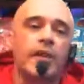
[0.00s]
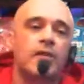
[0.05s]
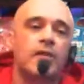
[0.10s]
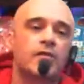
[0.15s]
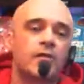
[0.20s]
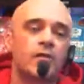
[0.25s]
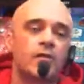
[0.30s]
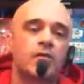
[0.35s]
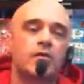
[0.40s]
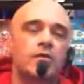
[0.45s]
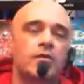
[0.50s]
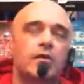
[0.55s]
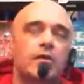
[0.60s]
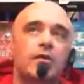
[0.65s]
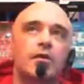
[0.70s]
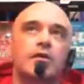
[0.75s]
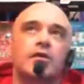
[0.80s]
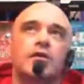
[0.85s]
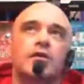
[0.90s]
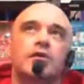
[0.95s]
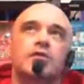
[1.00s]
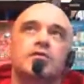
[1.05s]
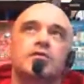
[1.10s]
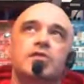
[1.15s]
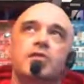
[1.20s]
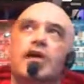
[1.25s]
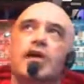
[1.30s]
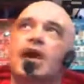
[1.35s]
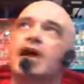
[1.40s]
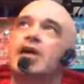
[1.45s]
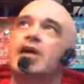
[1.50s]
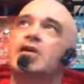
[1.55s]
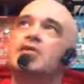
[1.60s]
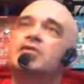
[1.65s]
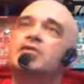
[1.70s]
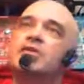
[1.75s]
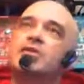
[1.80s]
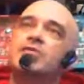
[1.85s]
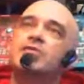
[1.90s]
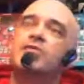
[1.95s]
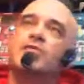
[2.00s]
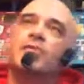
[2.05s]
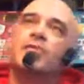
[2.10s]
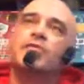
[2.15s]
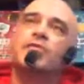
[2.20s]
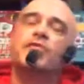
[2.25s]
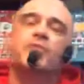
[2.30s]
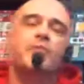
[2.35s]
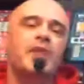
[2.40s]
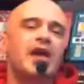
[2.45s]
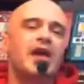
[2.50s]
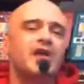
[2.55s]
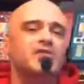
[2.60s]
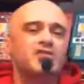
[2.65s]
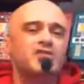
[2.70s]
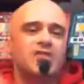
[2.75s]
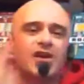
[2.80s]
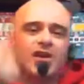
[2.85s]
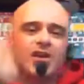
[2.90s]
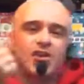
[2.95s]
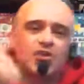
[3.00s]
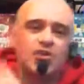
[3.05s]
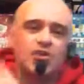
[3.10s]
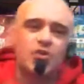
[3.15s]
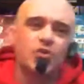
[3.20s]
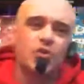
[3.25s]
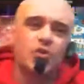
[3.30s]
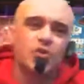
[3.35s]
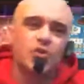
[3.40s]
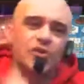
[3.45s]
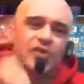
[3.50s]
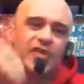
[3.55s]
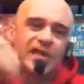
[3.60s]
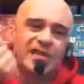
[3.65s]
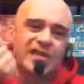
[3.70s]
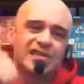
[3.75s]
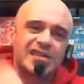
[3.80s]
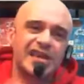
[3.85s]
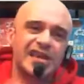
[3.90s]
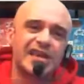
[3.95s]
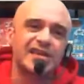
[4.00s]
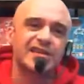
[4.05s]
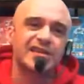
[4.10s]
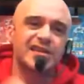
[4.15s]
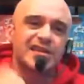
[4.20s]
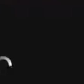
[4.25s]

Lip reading: So yeah, for me, I just kind of shoehorn things in,